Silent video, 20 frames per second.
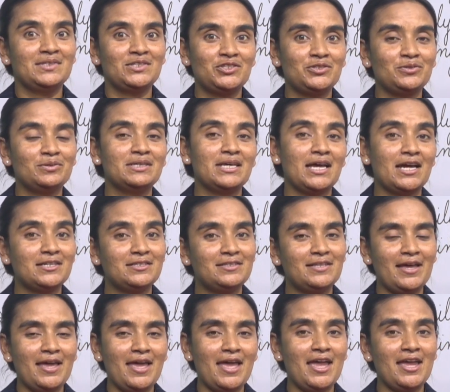to get
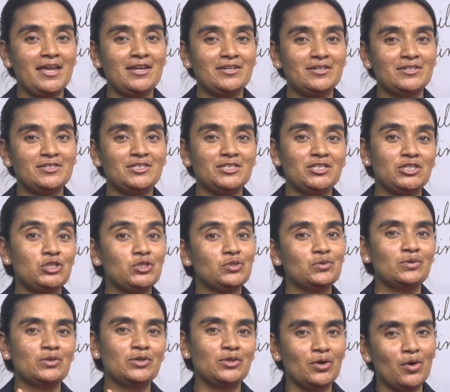the energy
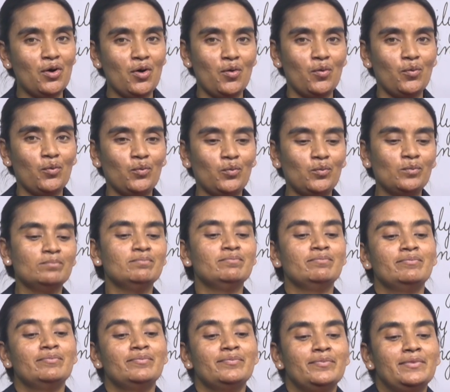to grow.
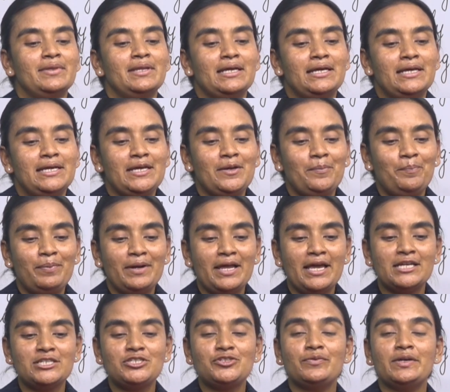He
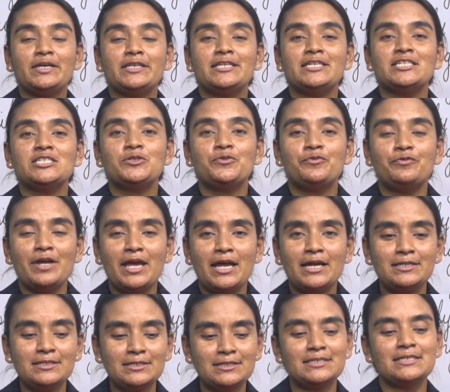plays with his
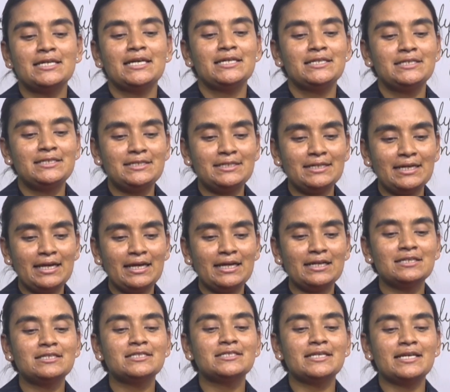friends
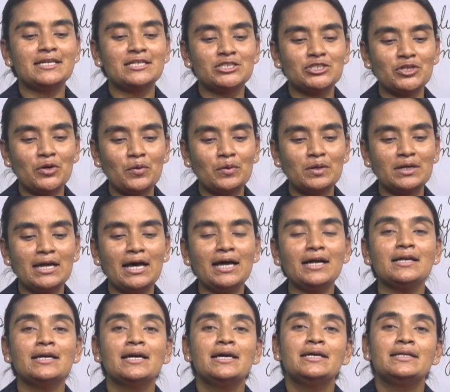till 6
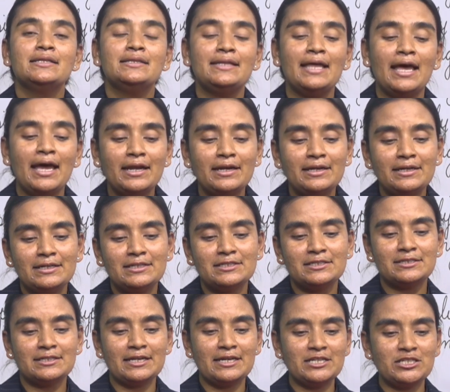o'clock. Then he
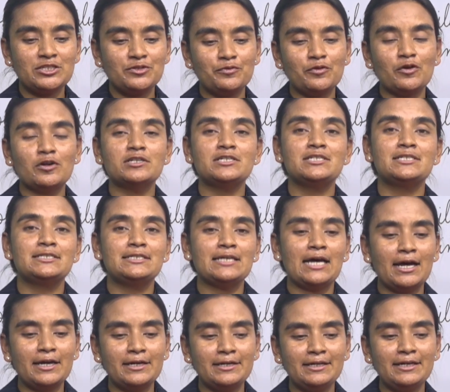sits for
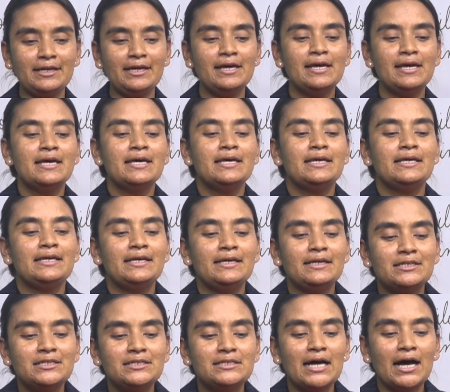study. He
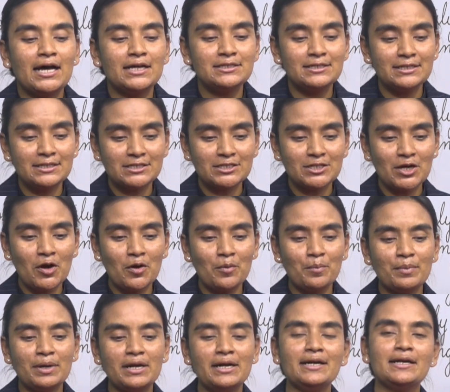does his
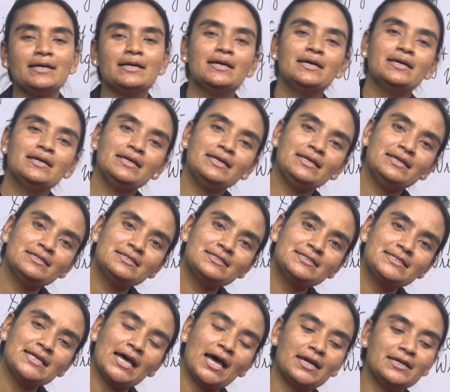homework. He
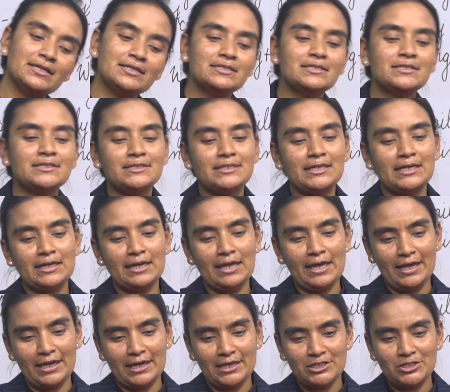studies till
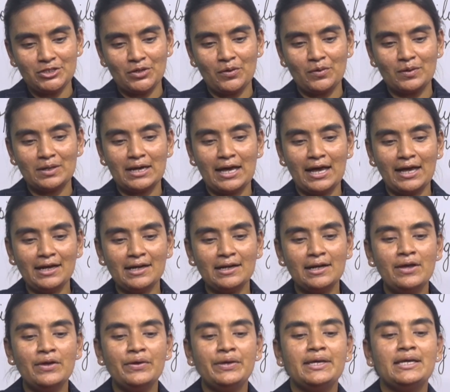8 o'clock.
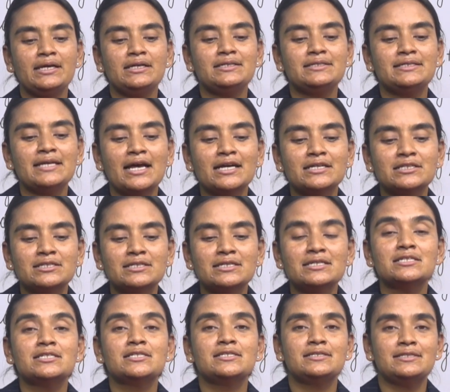He takes
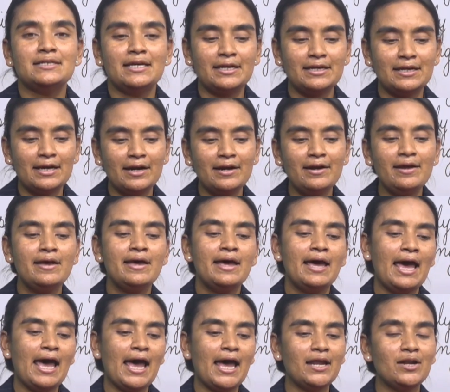his dinner
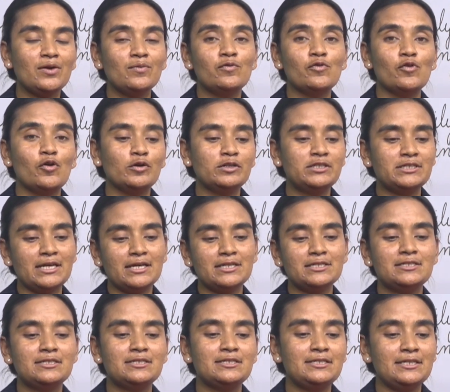and
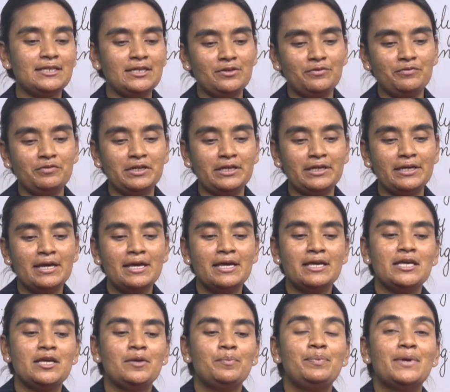watches TV.
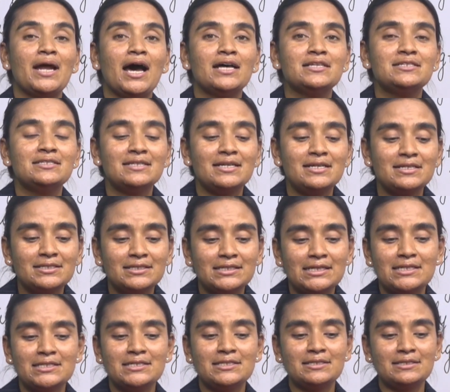He brushes
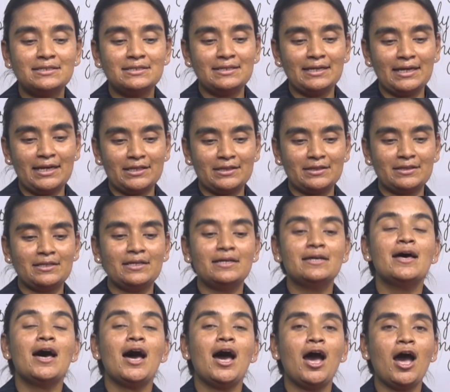his teeth.
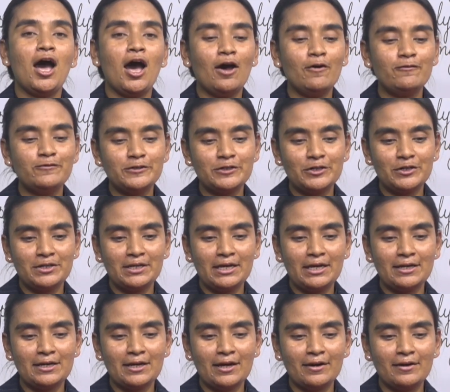After
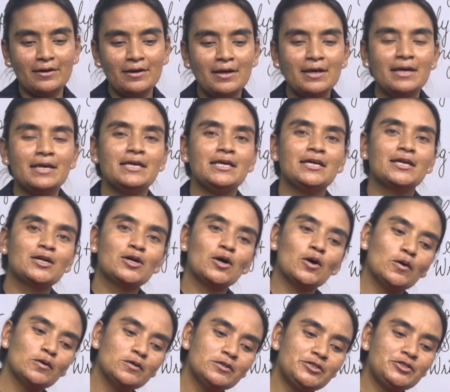dinner, he
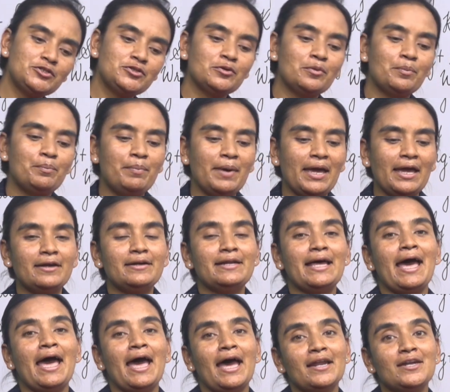goes to bed
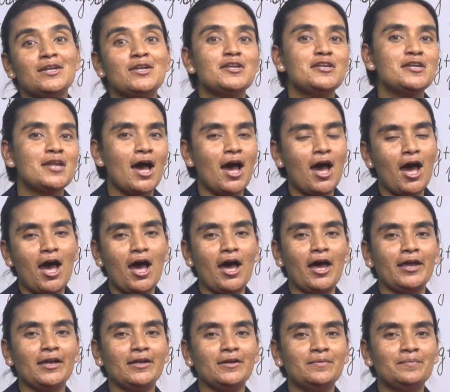at
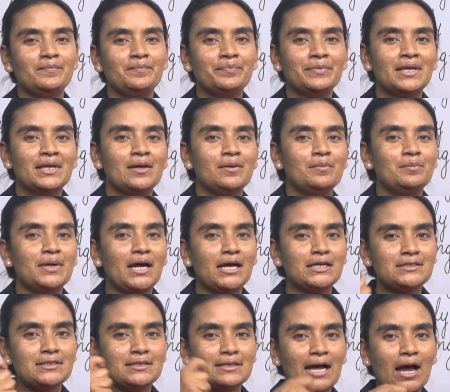9.
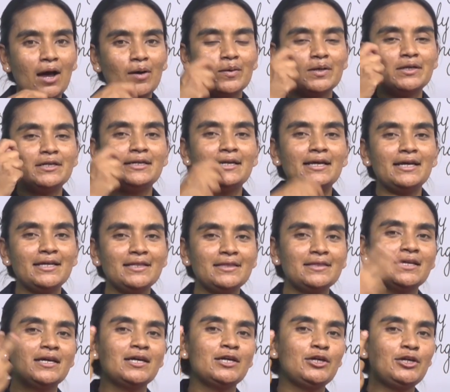Brushing our
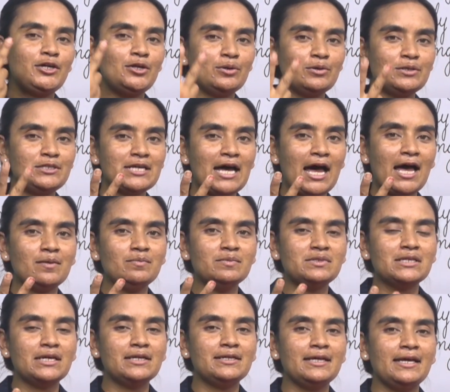teeth 2
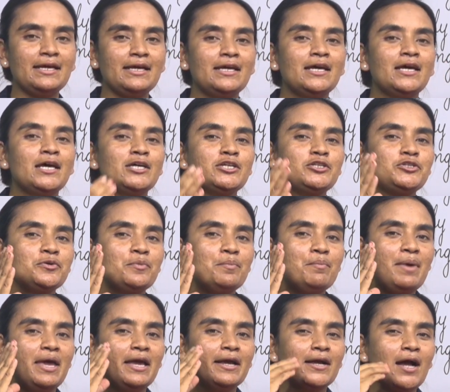times a day to
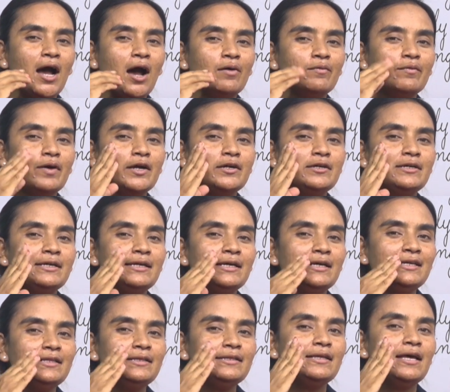make our
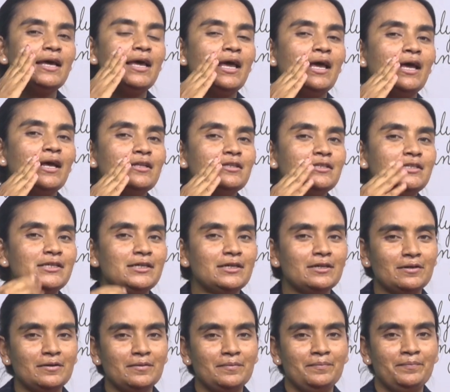teeth
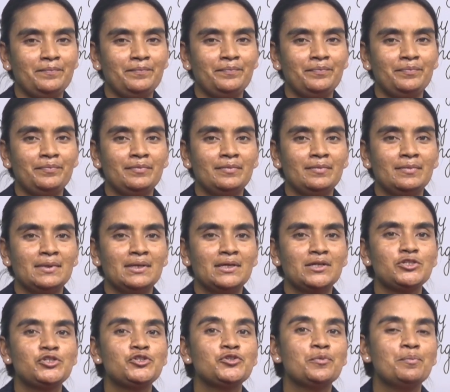healthier,
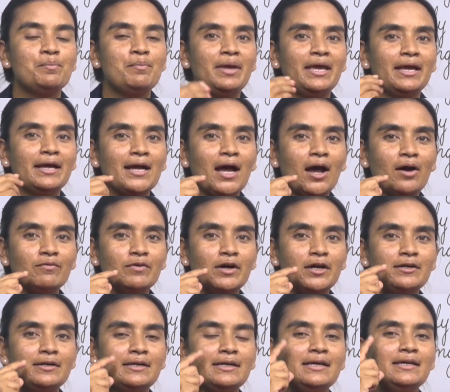to make our
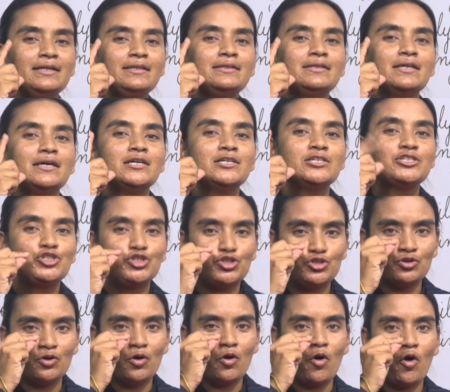teeth
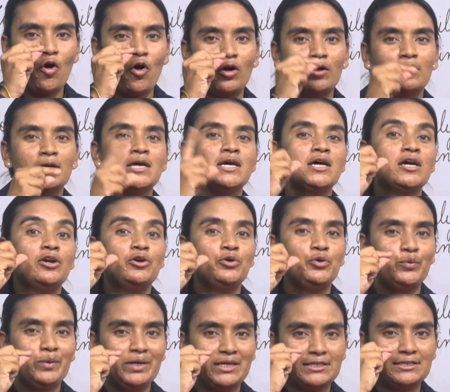strong,
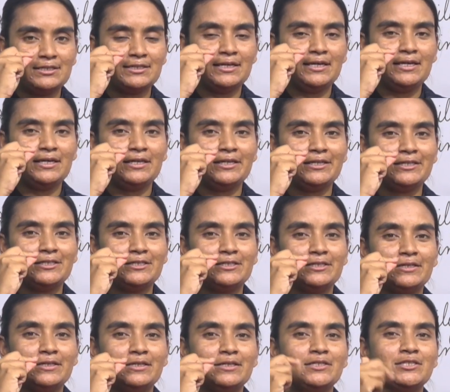rigid.
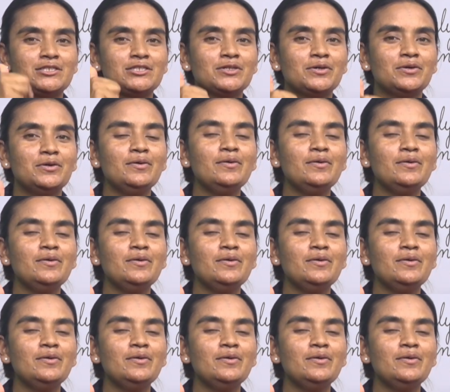So,